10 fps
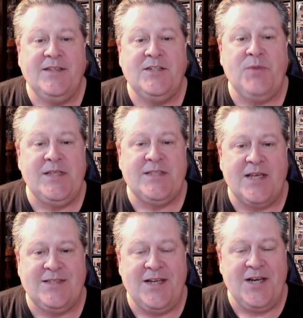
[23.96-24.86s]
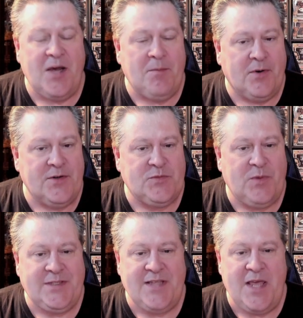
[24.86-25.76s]
And the tweet says, the numbers,
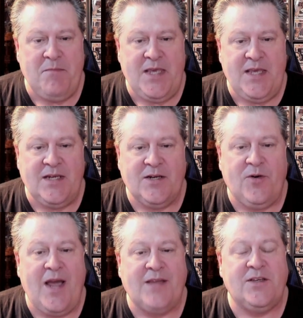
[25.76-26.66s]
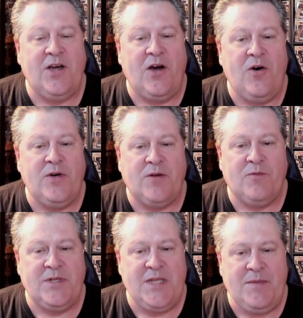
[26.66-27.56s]
what do they mean? Crack the code
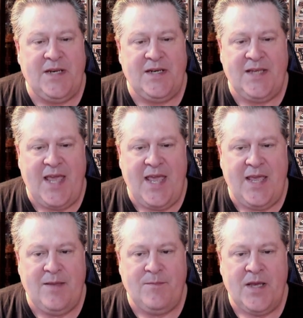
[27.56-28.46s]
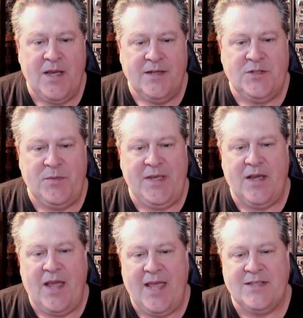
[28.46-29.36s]
and redeem it in game to be
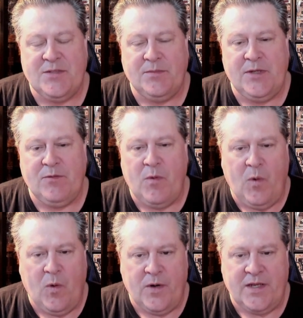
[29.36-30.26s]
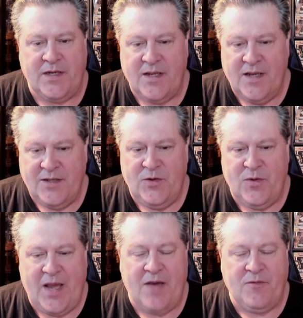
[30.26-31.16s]
handsomely rewarded.
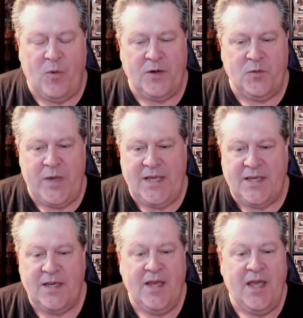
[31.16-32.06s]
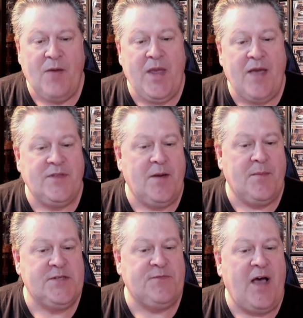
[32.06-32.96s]
You have 1 week, and we have the
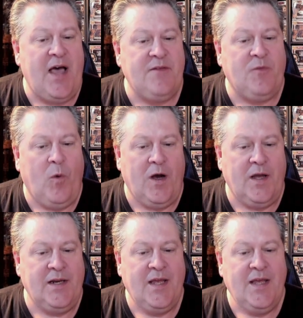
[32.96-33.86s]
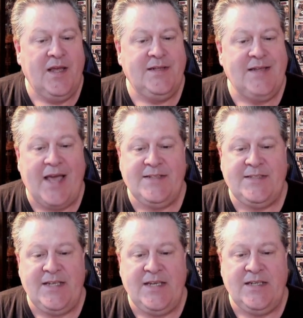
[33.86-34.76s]
numbers 5, 1,
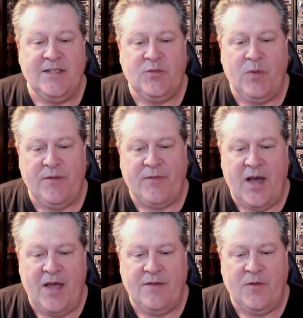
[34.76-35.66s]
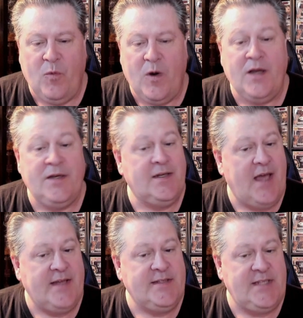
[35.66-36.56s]
19, 25, 1,
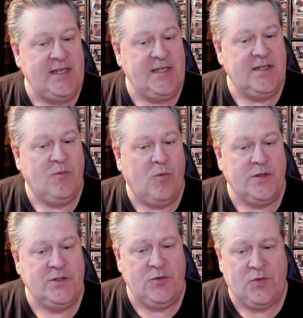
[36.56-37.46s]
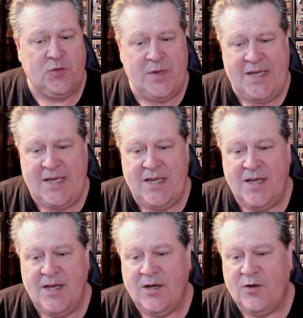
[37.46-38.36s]
19, 1, 2,
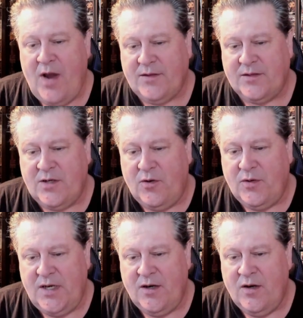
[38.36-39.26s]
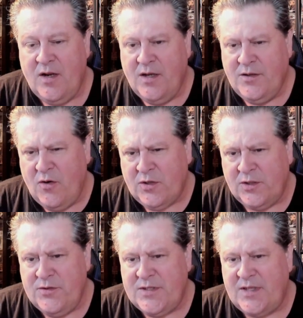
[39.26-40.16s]
3. Crack the code here. No
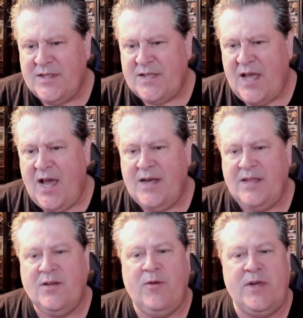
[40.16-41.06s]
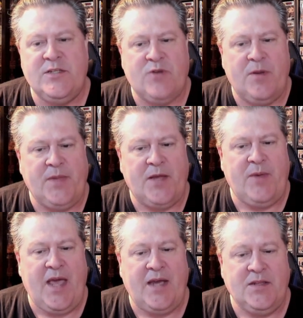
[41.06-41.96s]
clues on the side in the green script like
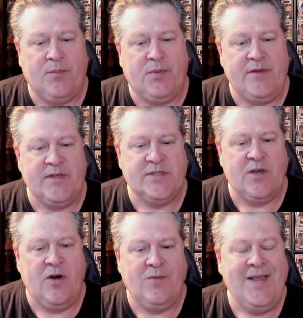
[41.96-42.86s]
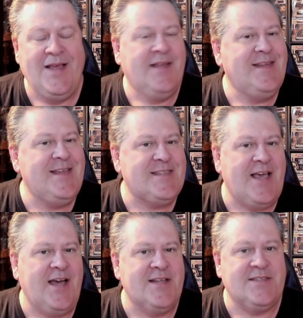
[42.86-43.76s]
we had in the previous code. This
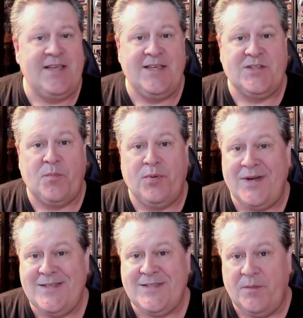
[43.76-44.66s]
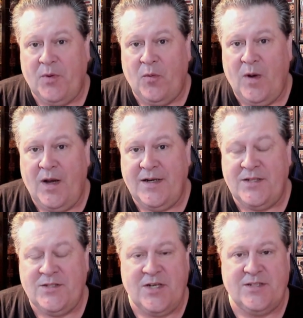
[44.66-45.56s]
honestly is a pretty simple one.
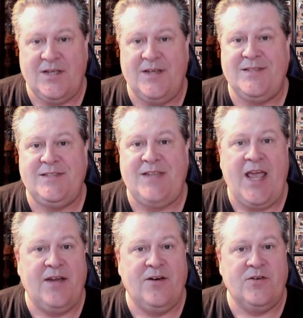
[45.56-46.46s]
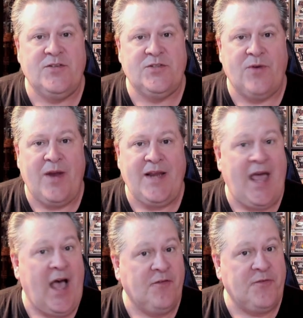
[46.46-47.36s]
It's just a standard straight
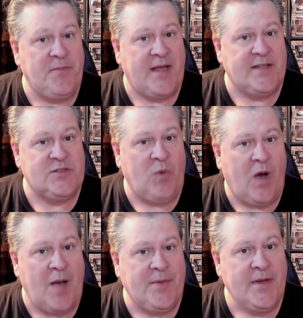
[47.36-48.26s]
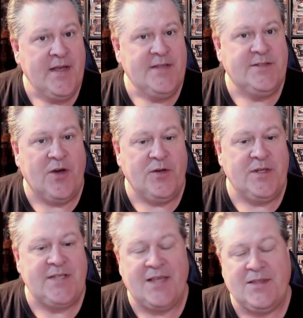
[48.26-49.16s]
alphabet swap. So
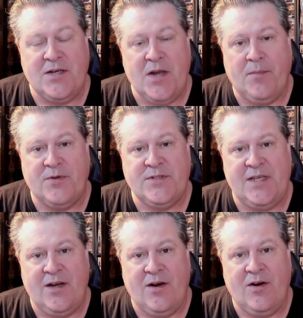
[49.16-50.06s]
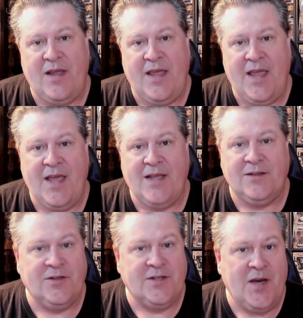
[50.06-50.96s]
you take the numbers here
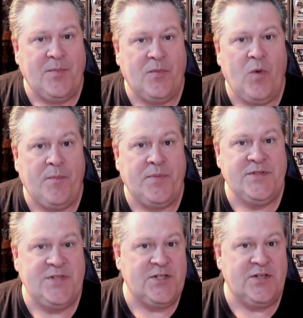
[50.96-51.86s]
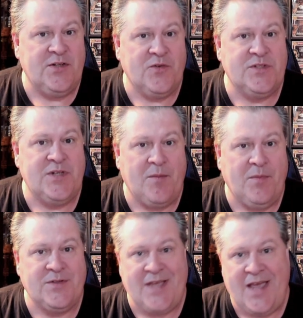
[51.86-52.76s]
and look up what position those
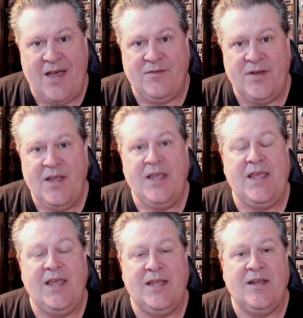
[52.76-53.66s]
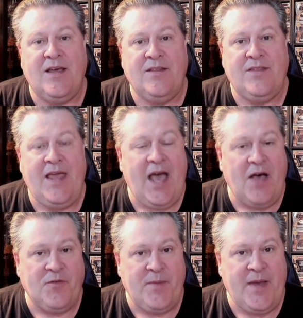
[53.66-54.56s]
numbers have in the
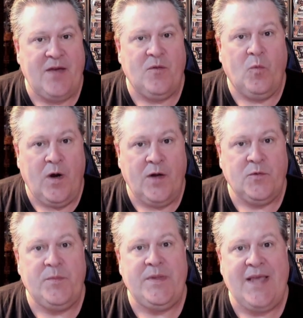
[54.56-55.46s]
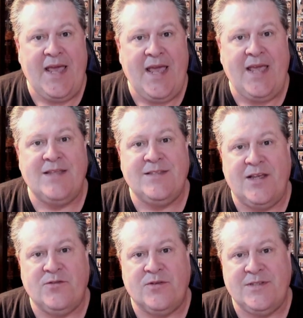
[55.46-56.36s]
alphabet. One would be A,
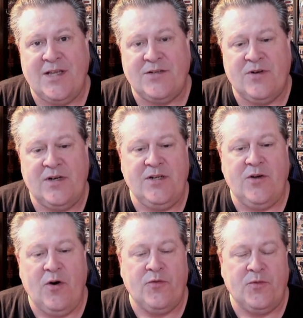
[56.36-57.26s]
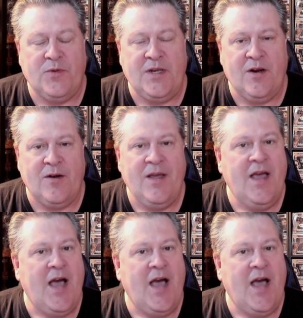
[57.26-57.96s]
etc., etc., and you go through here.